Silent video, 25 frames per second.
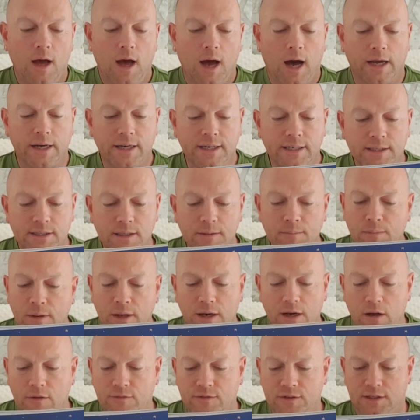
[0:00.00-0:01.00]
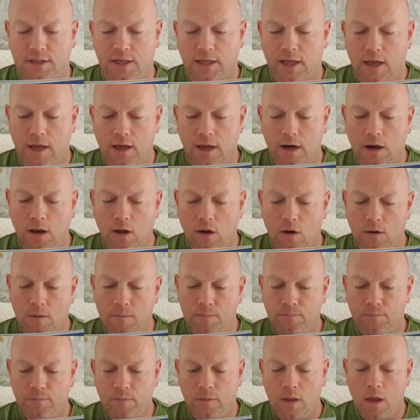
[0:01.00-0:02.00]
And he simply loved singing along.
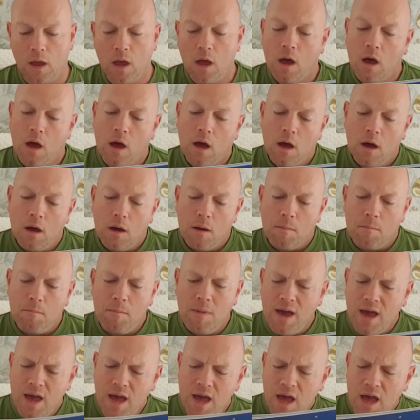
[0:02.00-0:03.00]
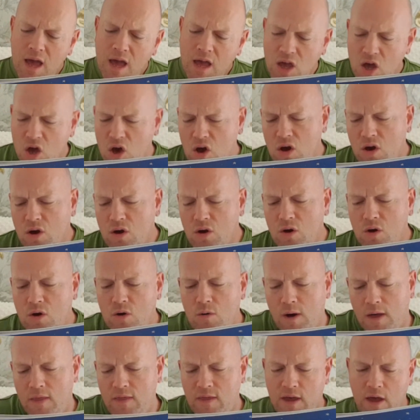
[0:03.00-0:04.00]
Me,
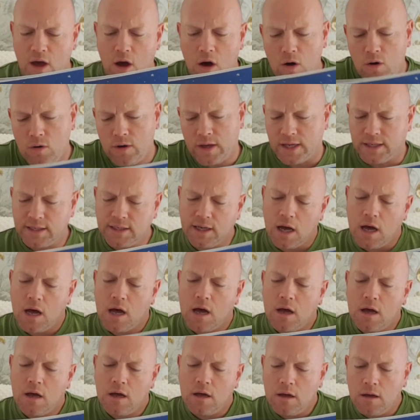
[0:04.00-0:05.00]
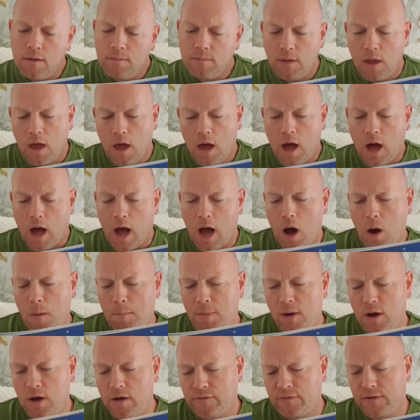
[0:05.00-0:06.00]
you, and the old guitar, how
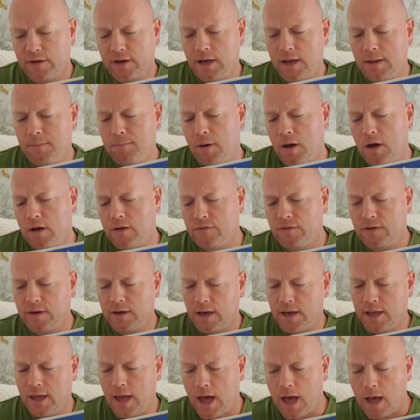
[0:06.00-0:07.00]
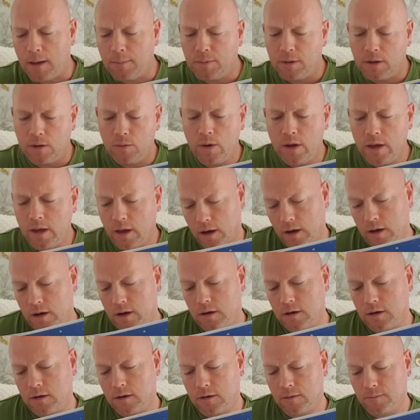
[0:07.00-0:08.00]
perfectly, perfectly happy we
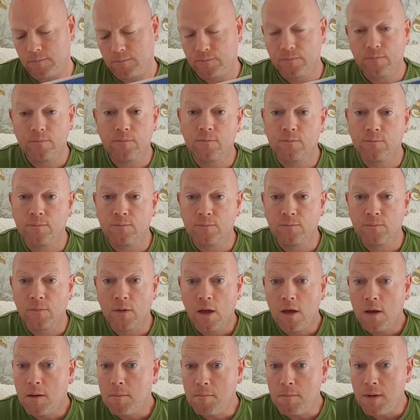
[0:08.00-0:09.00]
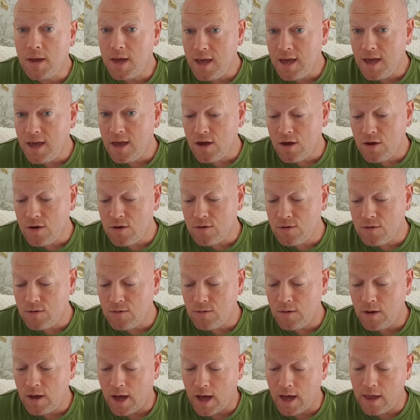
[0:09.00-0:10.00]
are. Me,
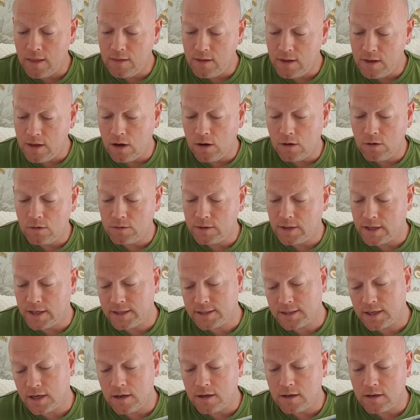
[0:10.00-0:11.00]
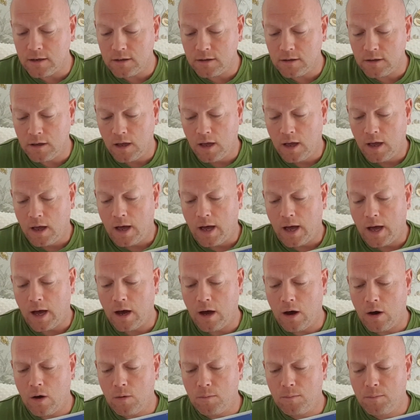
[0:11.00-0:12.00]
you, and the old guitar,
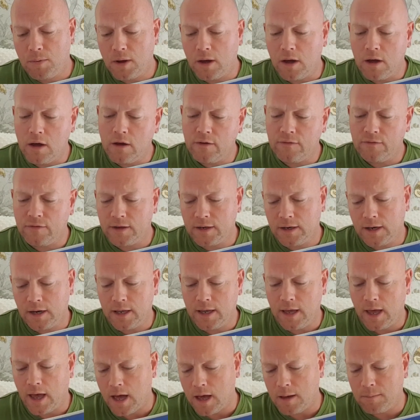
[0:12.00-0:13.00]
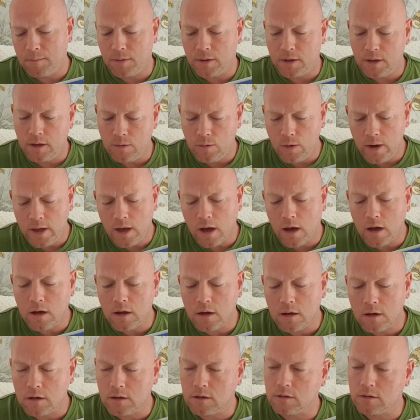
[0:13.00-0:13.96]
how perfectly happy we are.